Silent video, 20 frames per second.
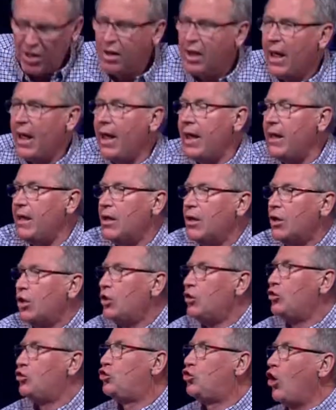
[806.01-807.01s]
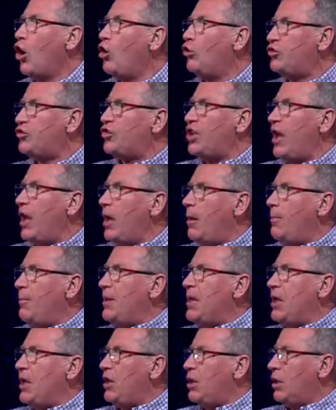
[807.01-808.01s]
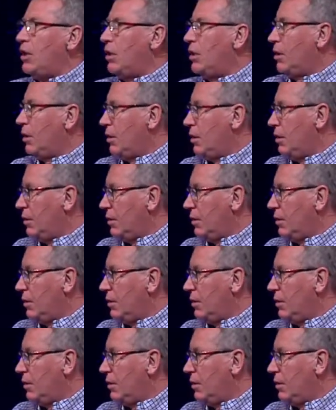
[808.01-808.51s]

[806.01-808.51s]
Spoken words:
Hey, don't tell me.